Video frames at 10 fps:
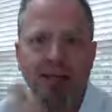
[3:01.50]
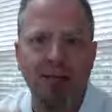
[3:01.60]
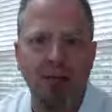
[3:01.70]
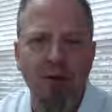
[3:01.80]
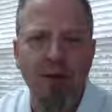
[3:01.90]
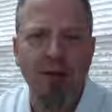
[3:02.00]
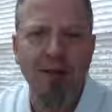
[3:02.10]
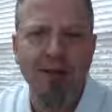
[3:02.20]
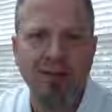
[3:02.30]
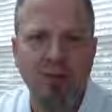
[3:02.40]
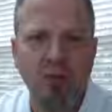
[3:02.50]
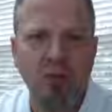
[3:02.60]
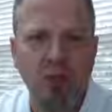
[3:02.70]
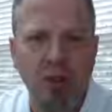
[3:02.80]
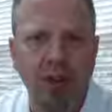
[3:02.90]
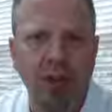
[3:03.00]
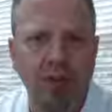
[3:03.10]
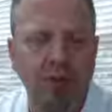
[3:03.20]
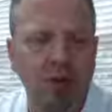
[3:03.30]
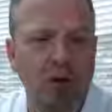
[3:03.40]
different things. That's really
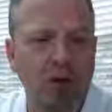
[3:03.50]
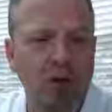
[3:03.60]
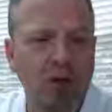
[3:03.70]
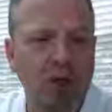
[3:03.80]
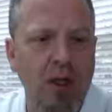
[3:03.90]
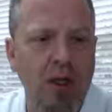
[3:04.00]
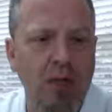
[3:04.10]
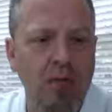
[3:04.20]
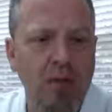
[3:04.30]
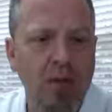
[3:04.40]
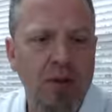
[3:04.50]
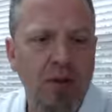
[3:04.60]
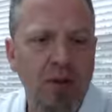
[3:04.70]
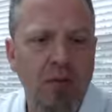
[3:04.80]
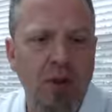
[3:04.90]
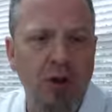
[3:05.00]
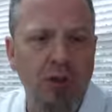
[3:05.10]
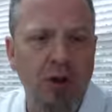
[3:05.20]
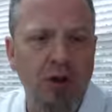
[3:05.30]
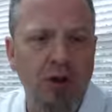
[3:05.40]
difficult for
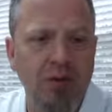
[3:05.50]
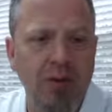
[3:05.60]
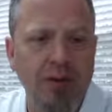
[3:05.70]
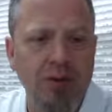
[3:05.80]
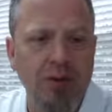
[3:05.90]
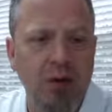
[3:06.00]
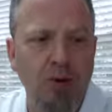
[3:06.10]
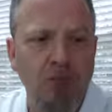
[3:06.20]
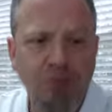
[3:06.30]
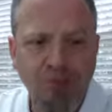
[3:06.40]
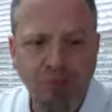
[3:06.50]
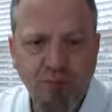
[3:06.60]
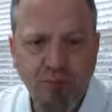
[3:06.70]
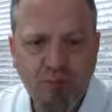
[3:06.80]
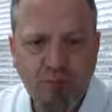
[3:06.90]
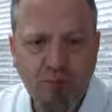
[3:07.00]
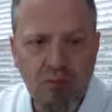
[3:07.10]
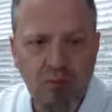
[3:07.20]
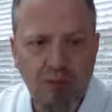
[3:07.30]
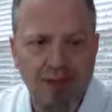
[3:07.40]
conversion rate. So
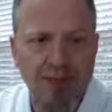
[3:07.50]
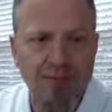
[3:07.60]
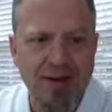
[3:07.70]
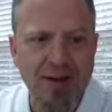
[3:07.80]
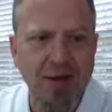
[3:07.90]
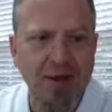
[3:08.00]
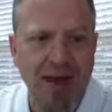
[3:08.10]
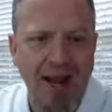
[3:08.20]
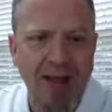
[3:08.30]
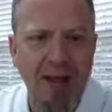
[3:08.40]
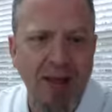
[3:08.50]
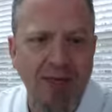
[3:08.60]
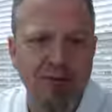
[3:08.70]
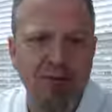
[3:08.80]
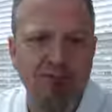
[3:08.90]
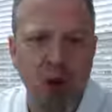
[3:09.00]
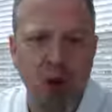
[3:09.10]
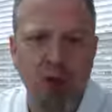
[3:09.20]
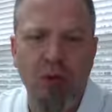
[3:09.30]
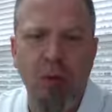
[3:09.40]
again, make sure your ad creative is
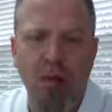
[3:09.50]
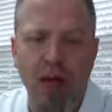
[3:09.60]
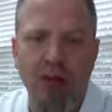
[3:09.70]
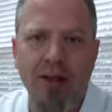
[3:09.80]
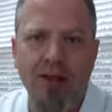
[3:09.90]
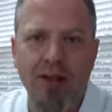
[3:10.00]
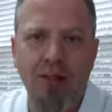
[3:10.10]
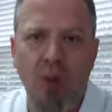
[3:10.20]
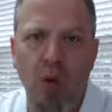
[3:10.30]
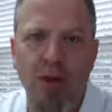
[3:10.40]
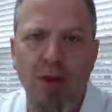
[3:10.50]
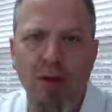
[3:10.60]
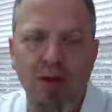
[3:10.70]
bold, compelling, and to the point.